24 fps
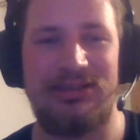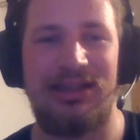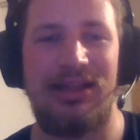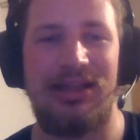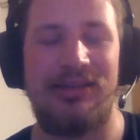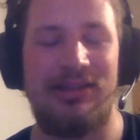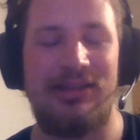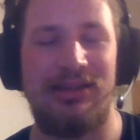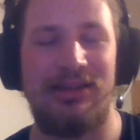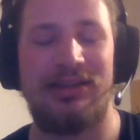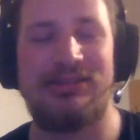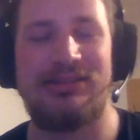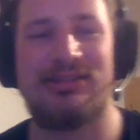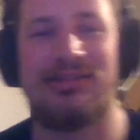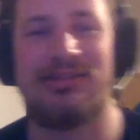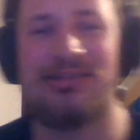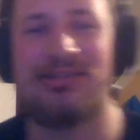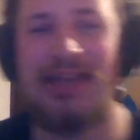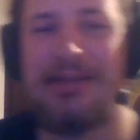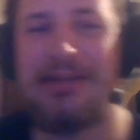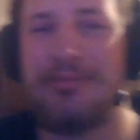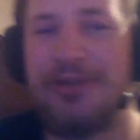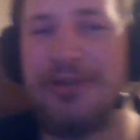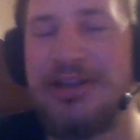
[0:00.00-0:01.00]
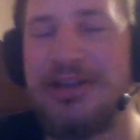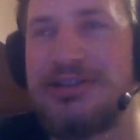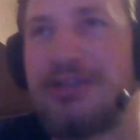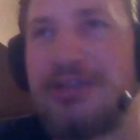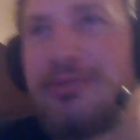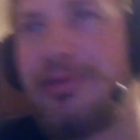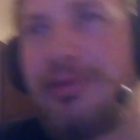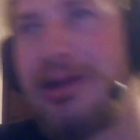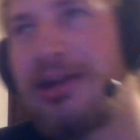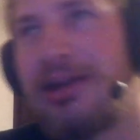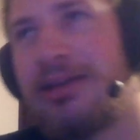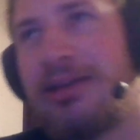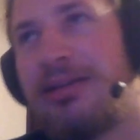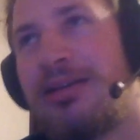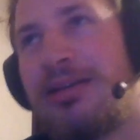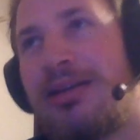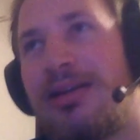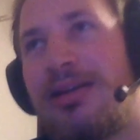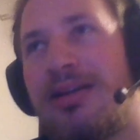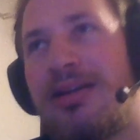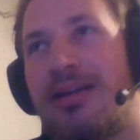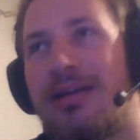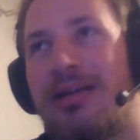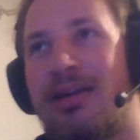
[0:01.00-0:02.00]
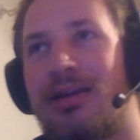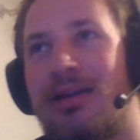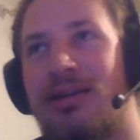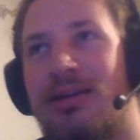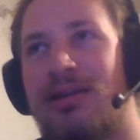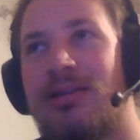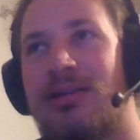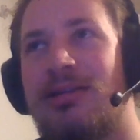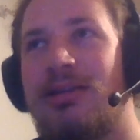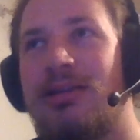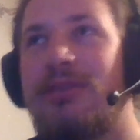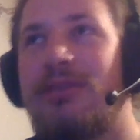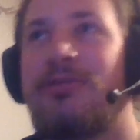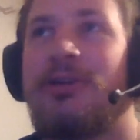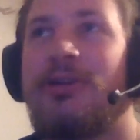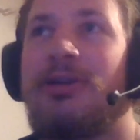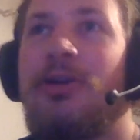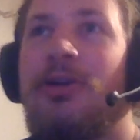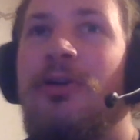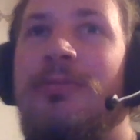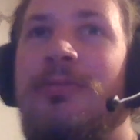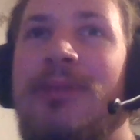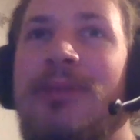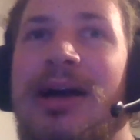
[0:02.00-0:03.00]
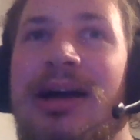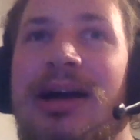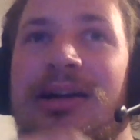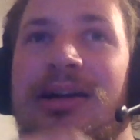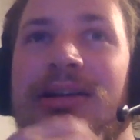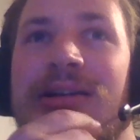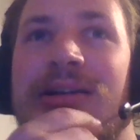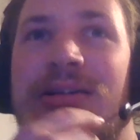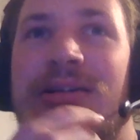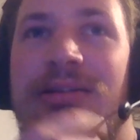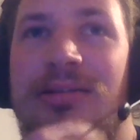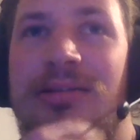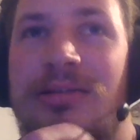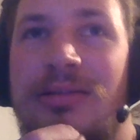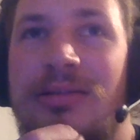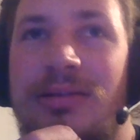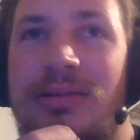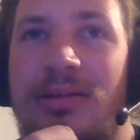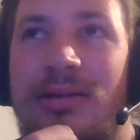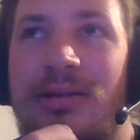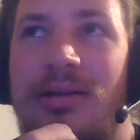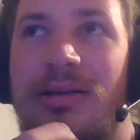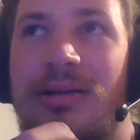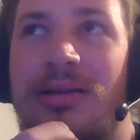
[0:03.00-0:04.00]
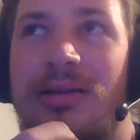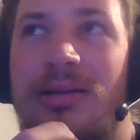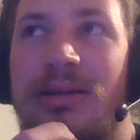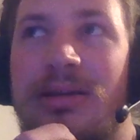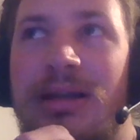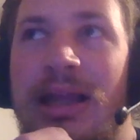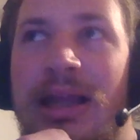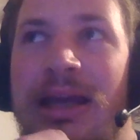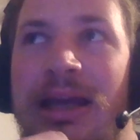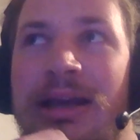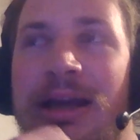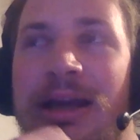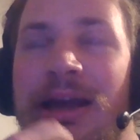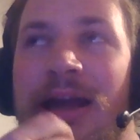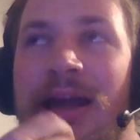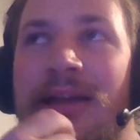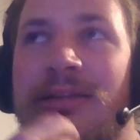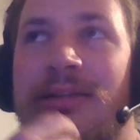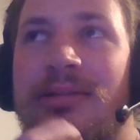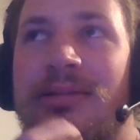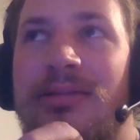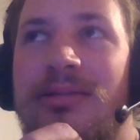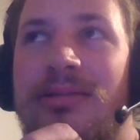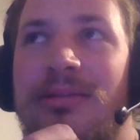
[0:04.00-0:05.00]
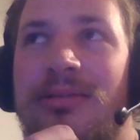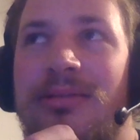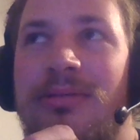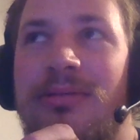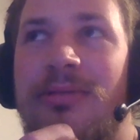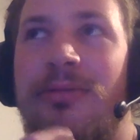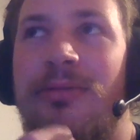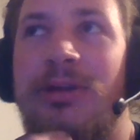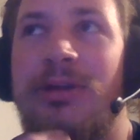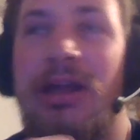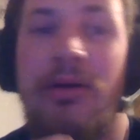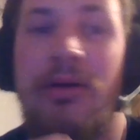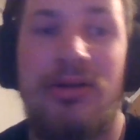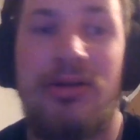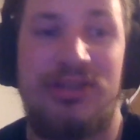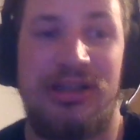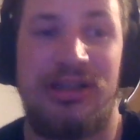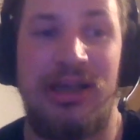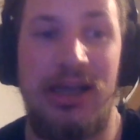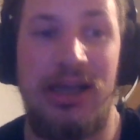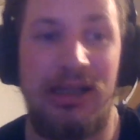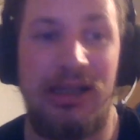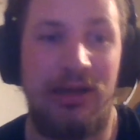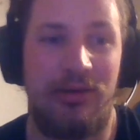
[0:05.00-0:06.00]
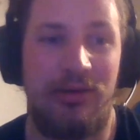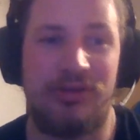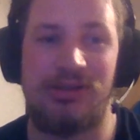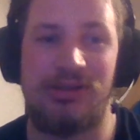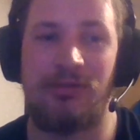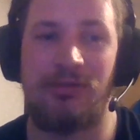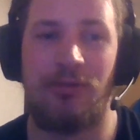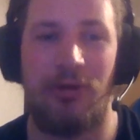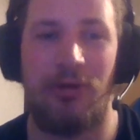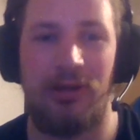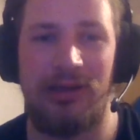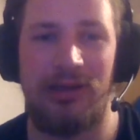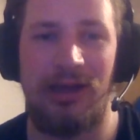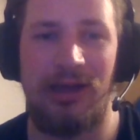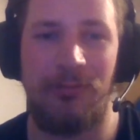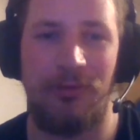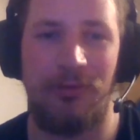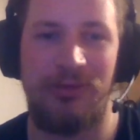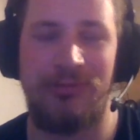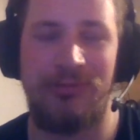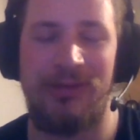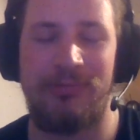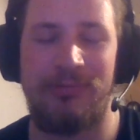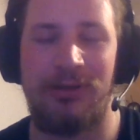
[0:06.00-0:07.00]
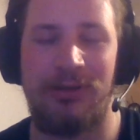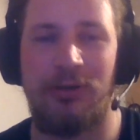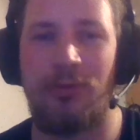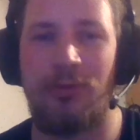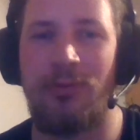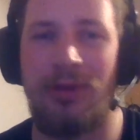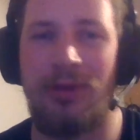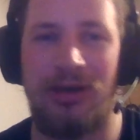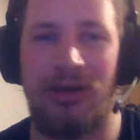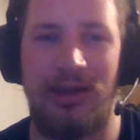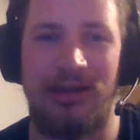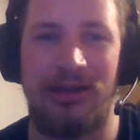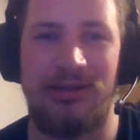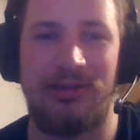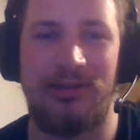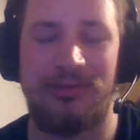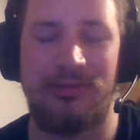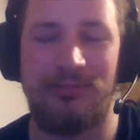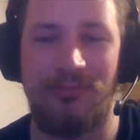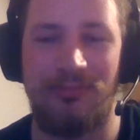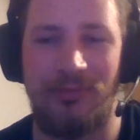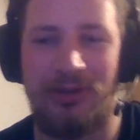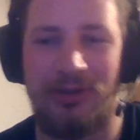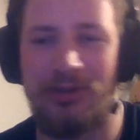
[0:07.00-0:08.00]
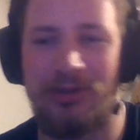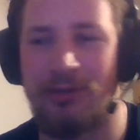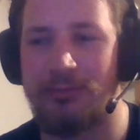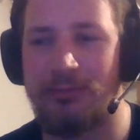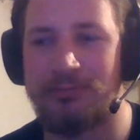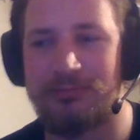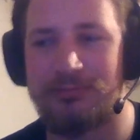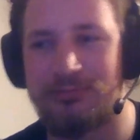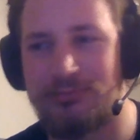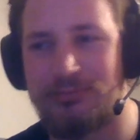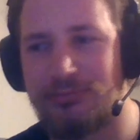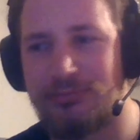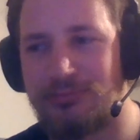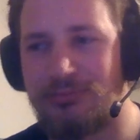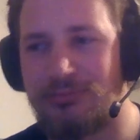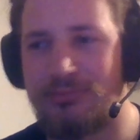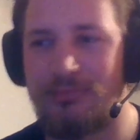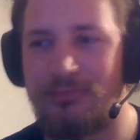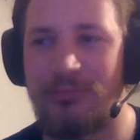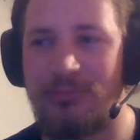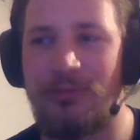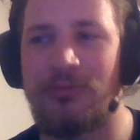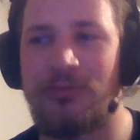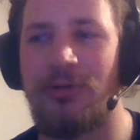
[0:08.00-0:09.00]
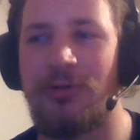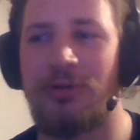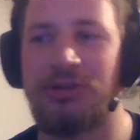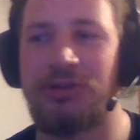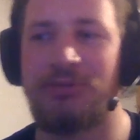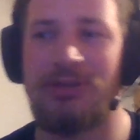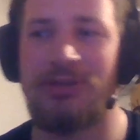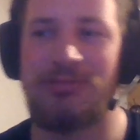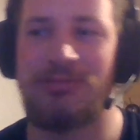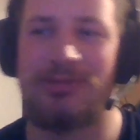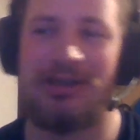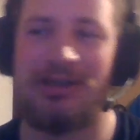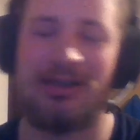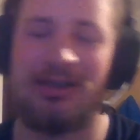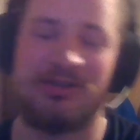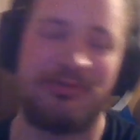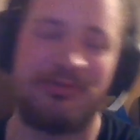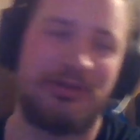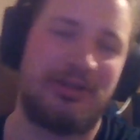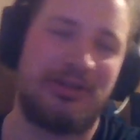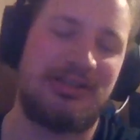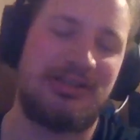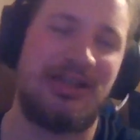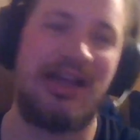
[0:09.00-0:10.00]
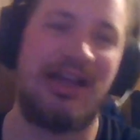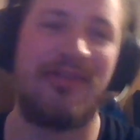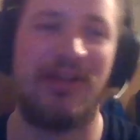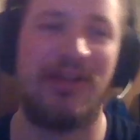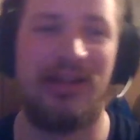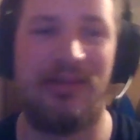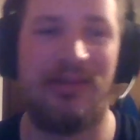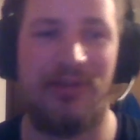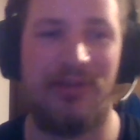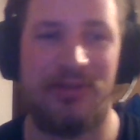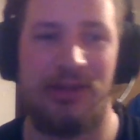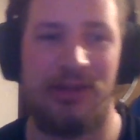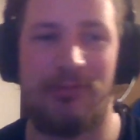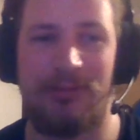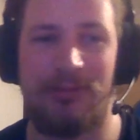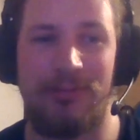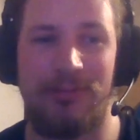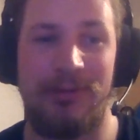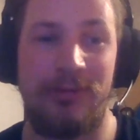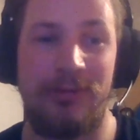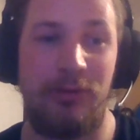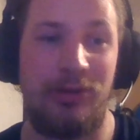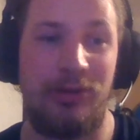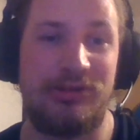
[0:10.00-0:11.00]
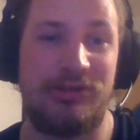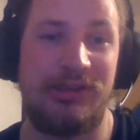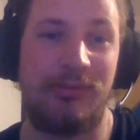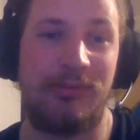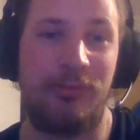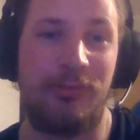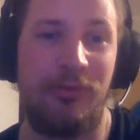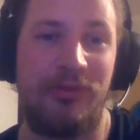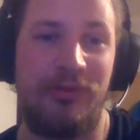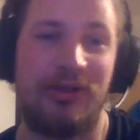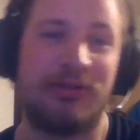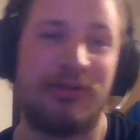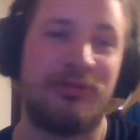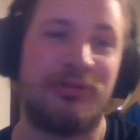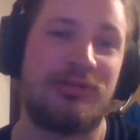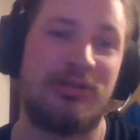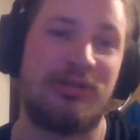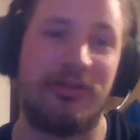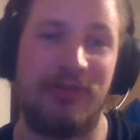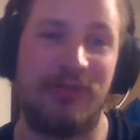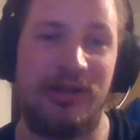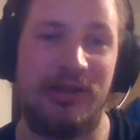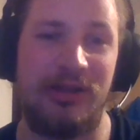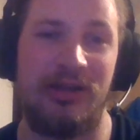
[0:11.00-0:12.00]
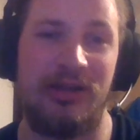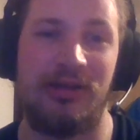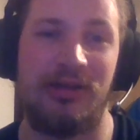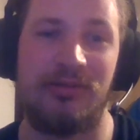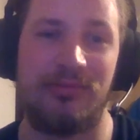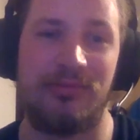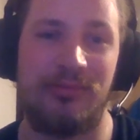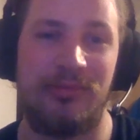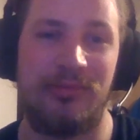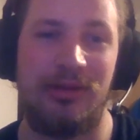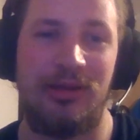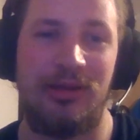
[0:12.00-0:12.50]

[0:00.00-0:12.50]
Like I think it's the same reason why if you go back, like when I was a kid, I was still growing up with people who are like, of course it was because of Yugoslavia and everything, but people were still moving to Slovenia